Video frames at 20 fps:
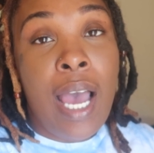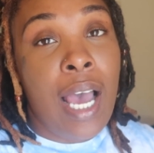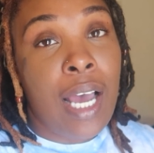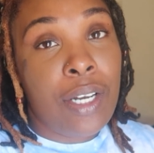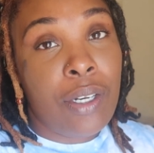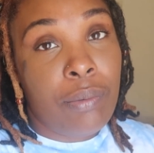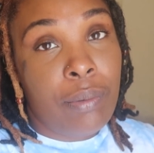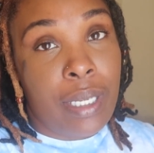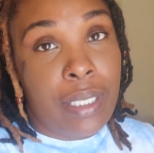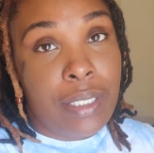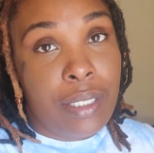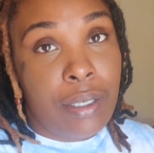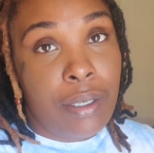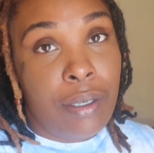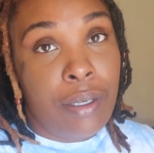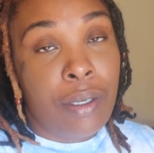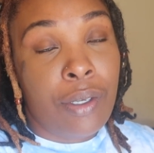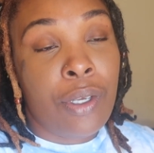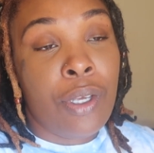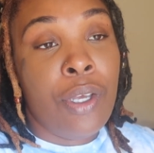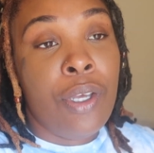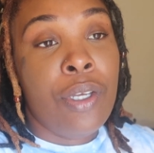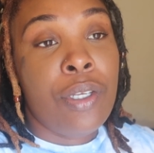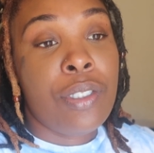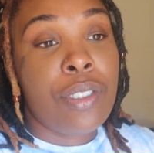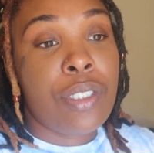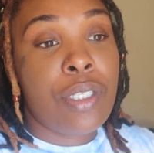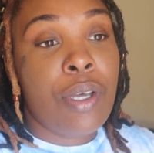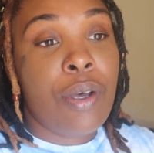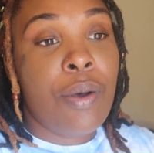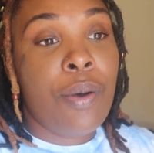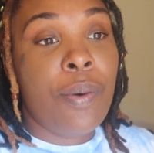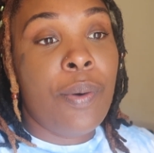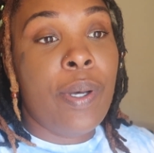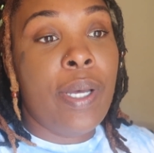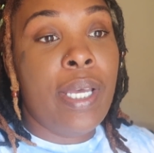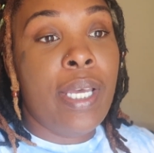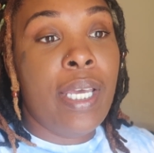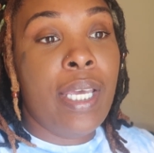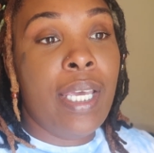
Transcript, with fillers: I don't like to cook. So